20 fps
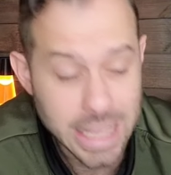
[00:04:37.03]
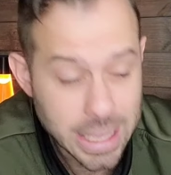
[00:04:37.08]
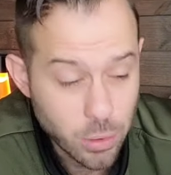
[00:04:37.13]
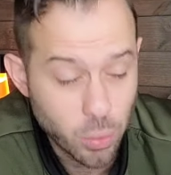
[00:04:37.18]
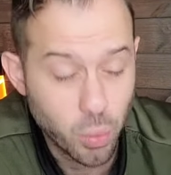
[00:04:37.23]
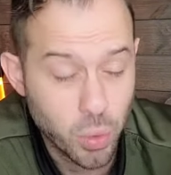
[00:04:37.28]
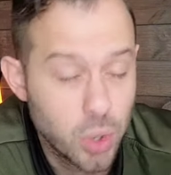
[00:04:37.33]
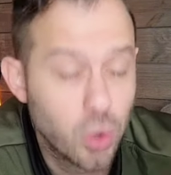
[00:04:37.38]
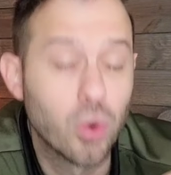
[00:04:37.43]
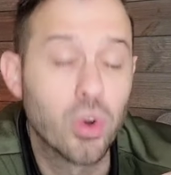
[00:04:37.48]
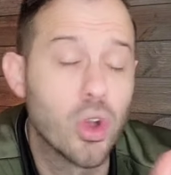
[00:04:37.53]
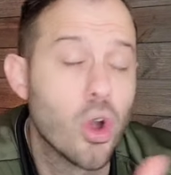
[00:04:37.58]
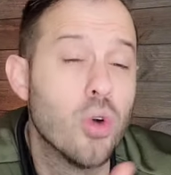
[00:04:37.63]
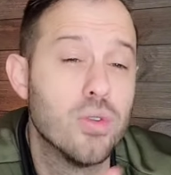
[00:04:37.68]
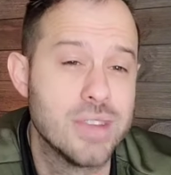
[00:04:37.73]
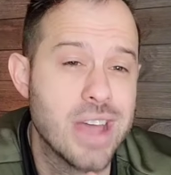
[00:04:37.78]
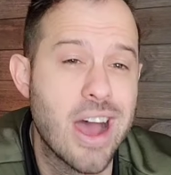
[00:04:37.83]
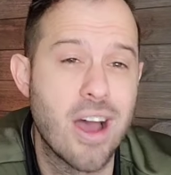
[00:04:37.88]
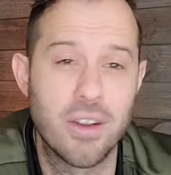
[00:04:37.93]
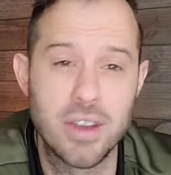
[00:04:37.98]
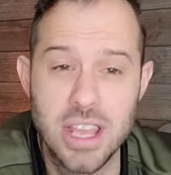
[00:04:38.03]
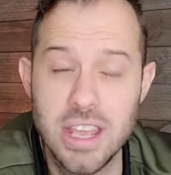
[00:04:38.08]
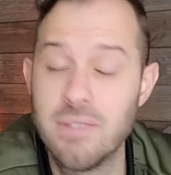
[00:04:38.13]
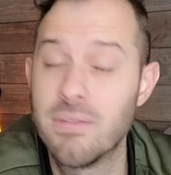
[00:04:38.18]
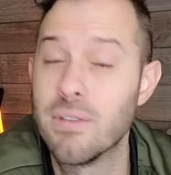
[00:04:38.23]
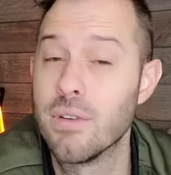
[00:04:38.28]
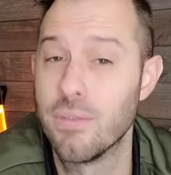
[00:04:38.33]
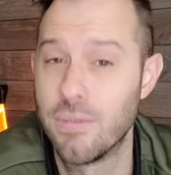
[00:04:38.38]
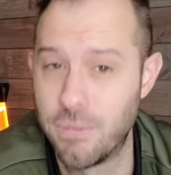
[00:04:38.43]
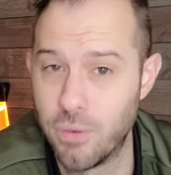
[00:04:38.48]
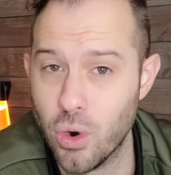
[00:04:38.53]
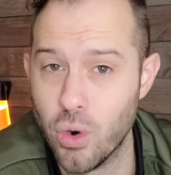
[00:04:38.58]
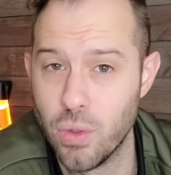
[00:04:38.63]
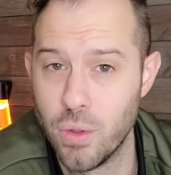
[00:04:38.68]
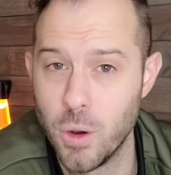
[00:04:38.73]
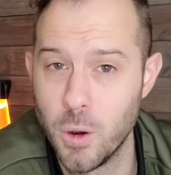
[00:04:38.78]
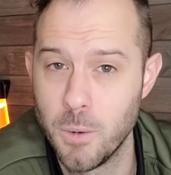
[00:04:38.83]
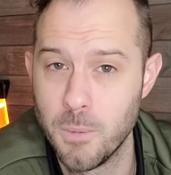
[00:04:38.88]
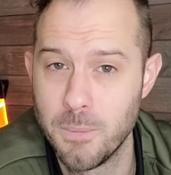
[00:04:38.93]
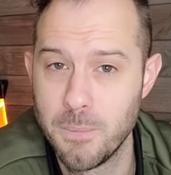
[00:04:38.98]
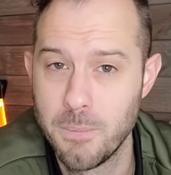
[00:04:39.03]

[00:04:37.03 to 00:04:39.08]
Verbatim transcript: it will go down even further.